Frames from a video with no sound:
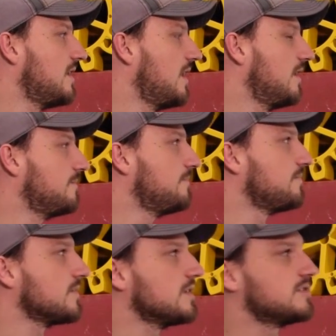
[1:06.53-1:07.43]
Um,
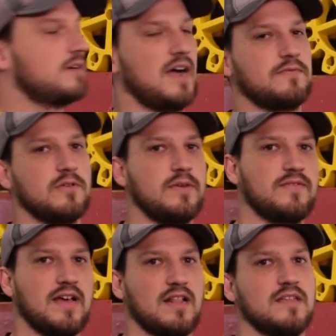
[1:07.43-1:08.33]
so after
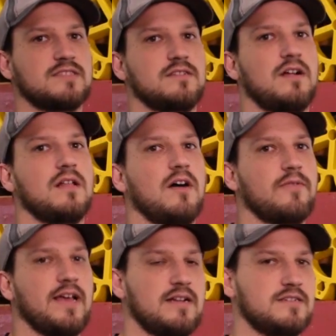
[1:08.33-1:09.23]
we've kind of listed it all off,
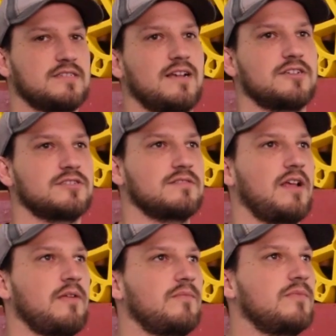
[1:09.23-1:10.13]
we had a discussion
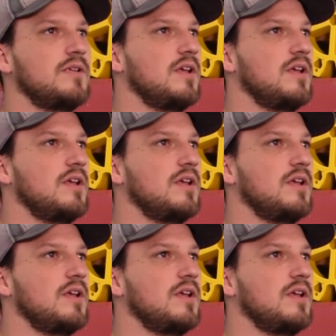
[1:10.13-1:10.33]
and